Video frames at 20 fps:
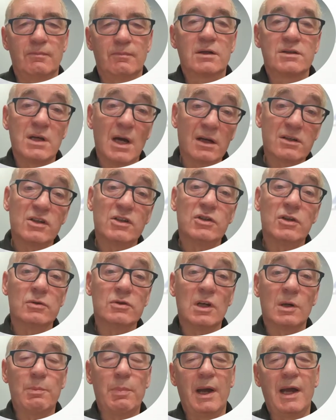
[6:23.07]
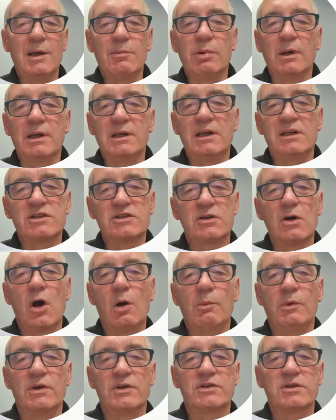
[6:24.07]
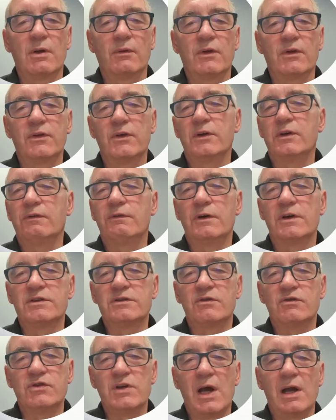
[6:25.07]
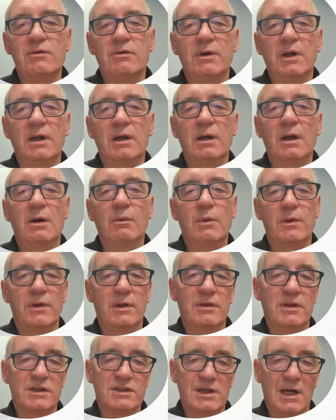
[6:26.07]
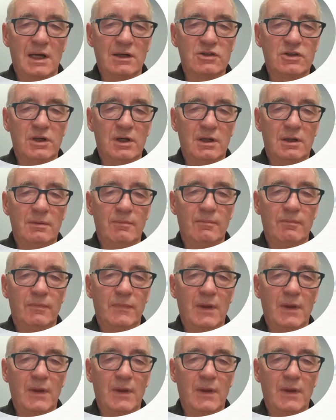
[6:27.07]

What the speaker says: The tax is usually payable in instalments on the 31st of January within the tax year